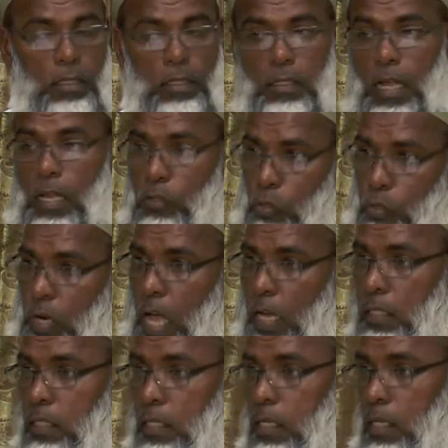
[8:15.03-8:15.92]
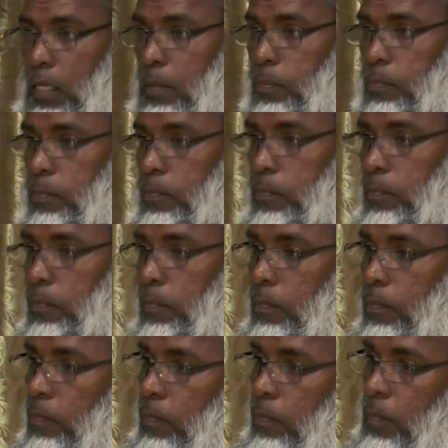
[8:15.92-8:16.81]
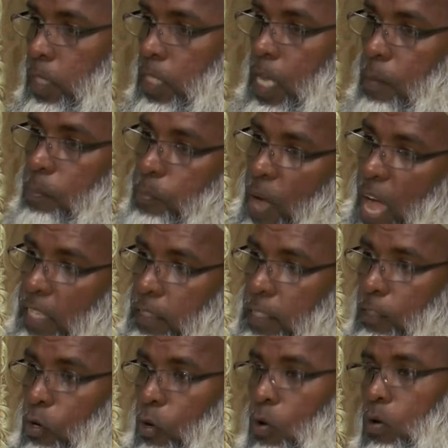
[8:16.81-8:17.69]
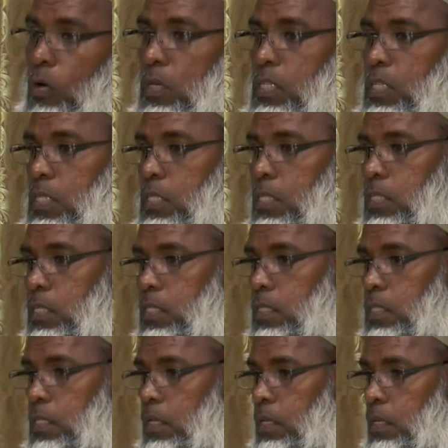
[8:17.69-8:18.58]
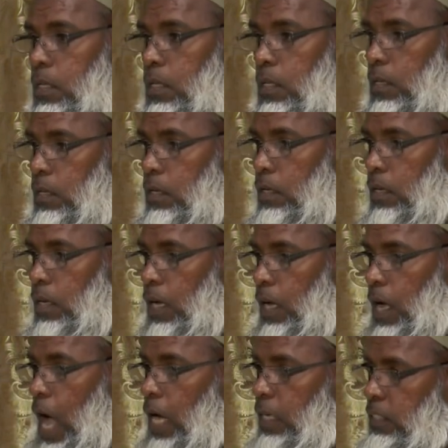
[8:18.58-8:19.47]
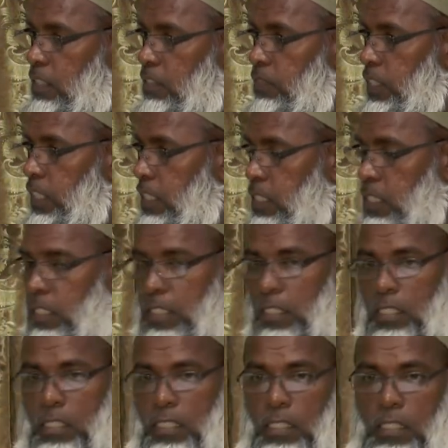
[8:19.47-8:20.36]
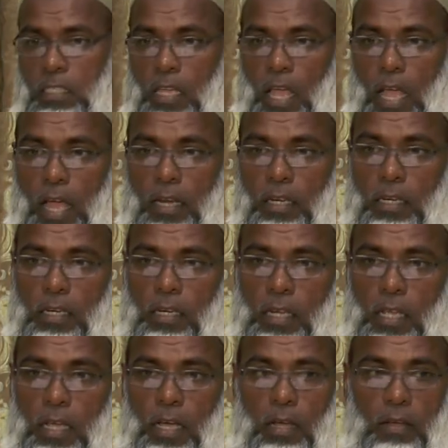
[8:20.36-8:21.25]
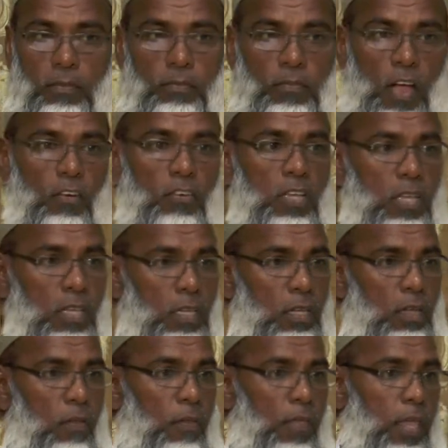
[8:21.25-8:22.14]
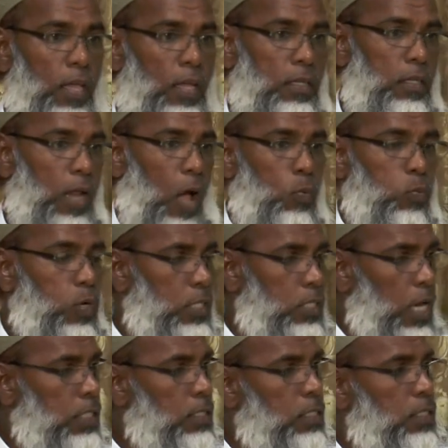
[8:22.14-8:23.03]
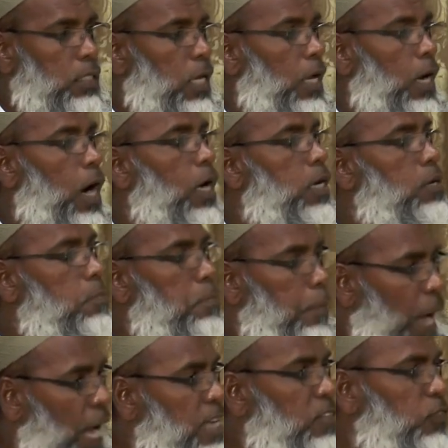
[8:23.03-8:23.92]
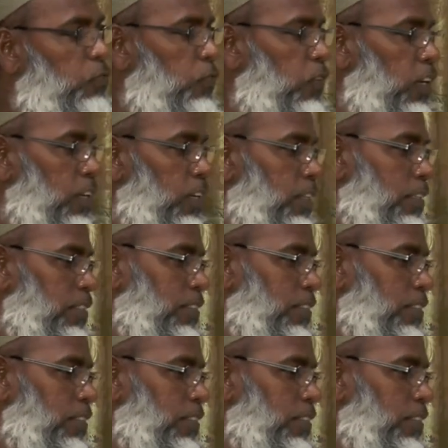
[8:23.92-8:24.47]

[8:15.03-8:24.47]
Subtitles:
They do that. They take part in all these activities, and they are very, I would not say unmindful.